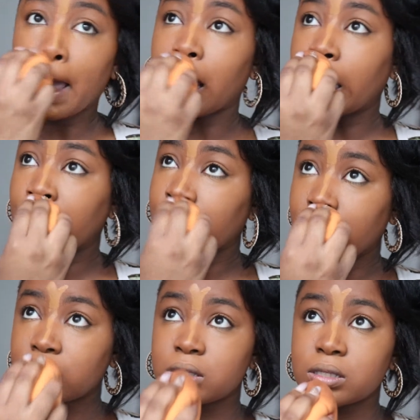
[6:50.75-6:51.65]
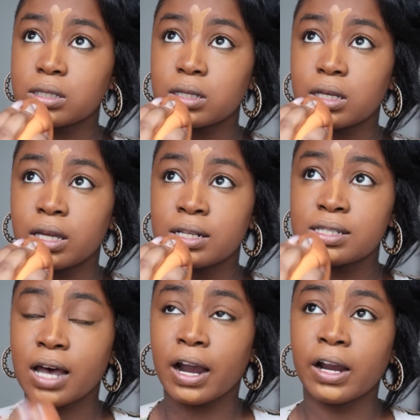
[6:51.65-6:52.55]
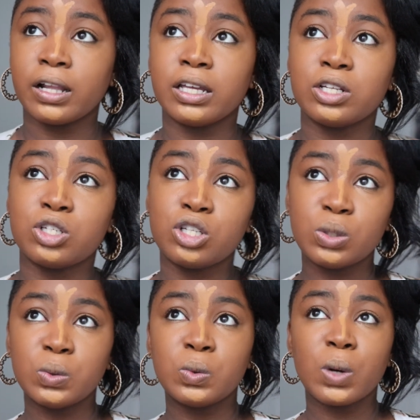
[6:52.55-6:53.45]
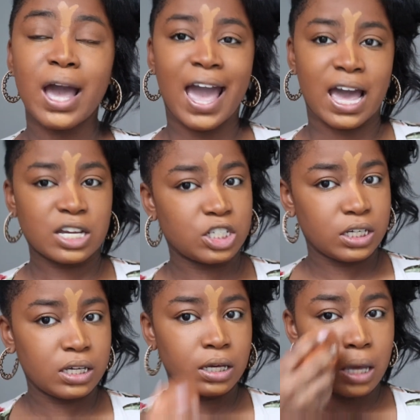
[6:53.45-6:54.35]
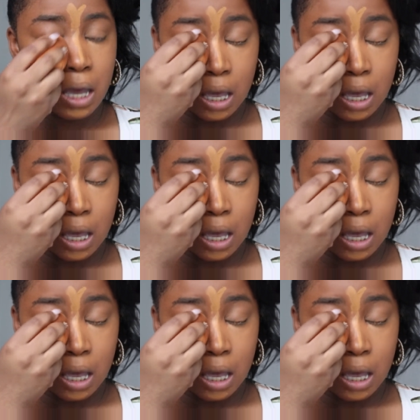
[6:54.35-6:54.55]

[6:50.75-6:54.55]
it looked entirely too ashy,